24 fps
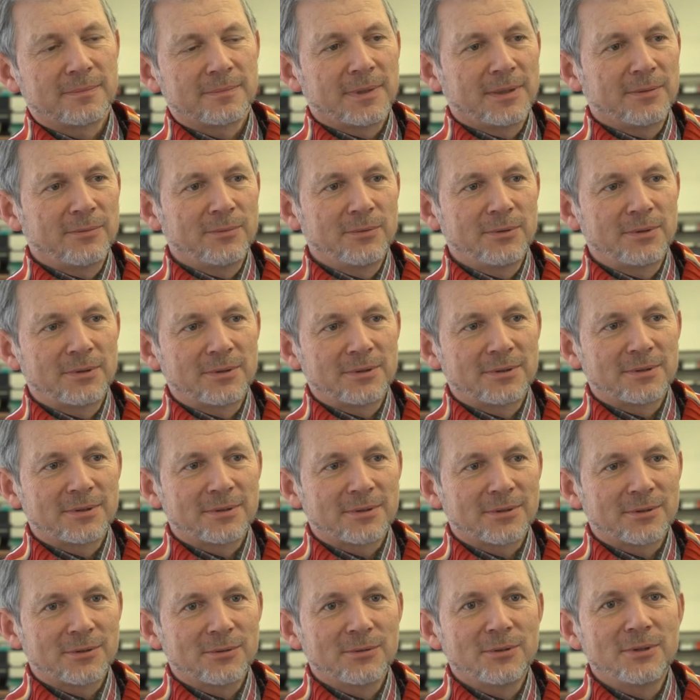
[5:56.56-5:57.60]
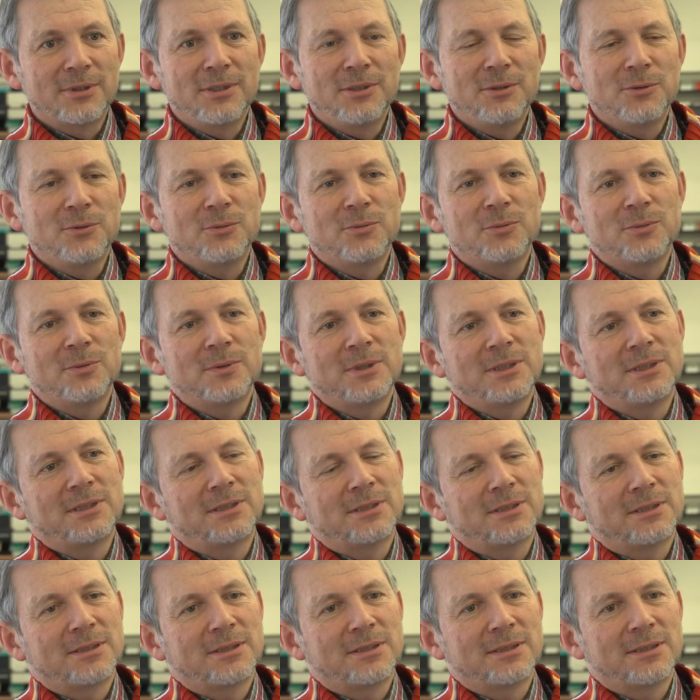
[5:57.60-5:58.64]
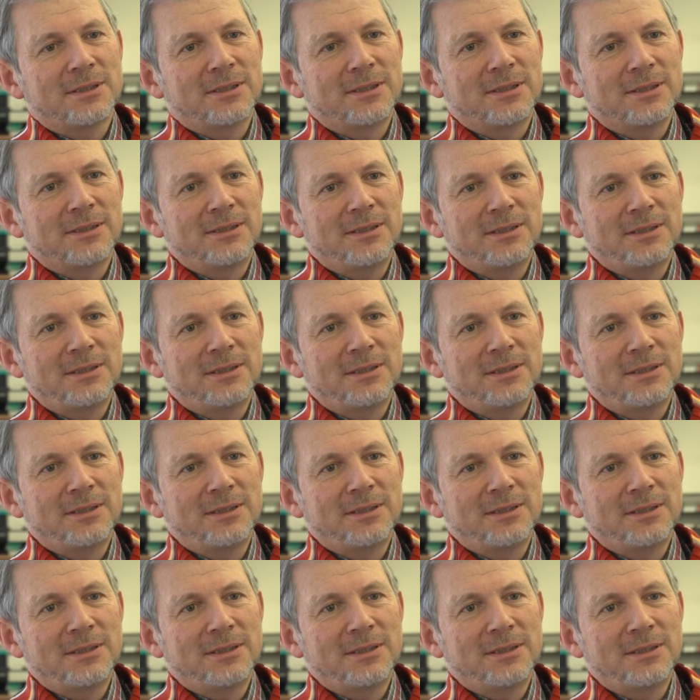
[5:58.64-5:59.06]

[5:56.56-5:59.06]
I would continue with uh,